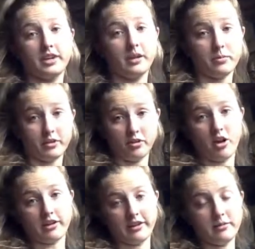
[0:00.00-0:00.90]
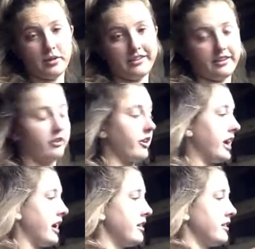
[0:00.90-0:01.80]
keeps the longest piece in your
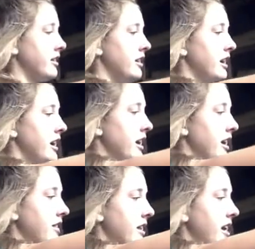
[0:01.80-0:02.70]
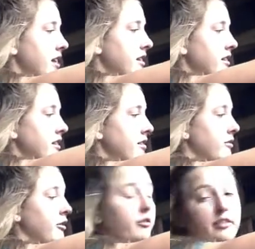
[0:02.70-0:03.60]
hand. And then,
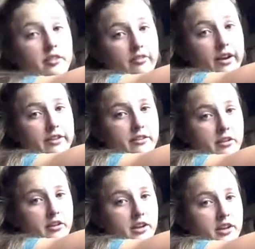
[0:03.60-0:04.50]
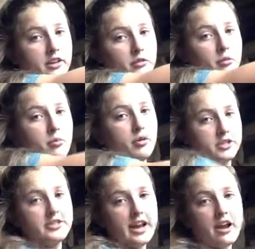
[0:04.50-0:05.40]
using the razor, you will
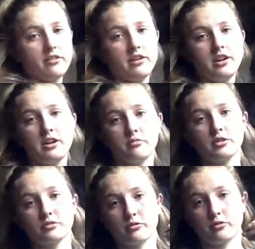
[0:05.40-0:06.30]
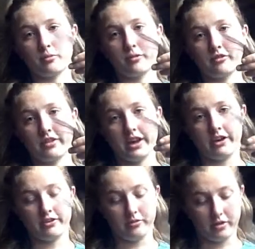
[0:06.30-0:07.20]
push down, which will remove the
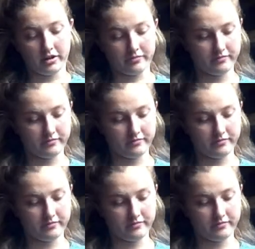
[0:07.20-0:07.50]
hair you want.